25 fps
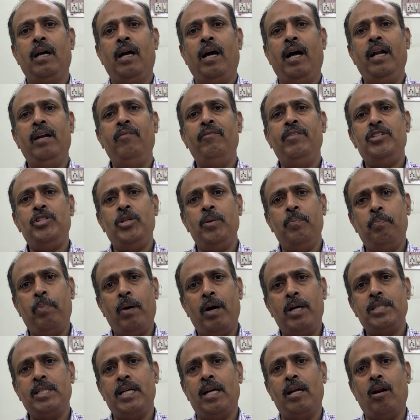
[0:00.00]
and which
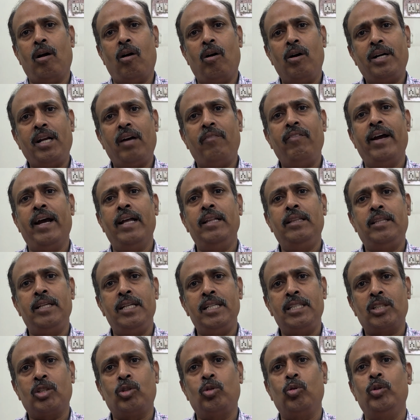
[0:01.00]
imparts a lot of health
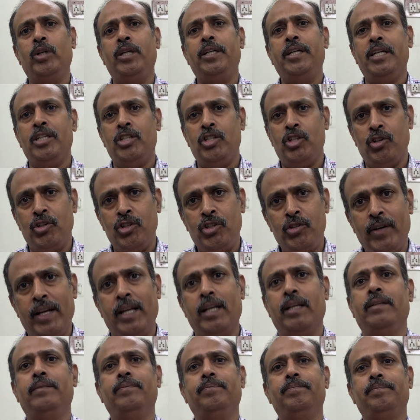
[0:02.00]
risk to that
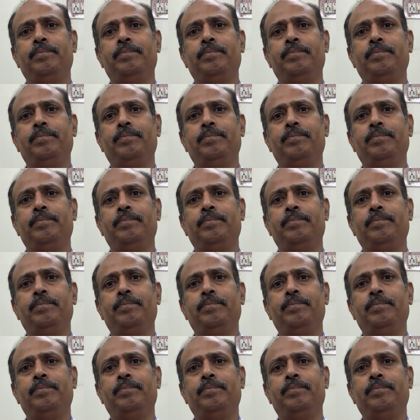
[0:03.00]
individual.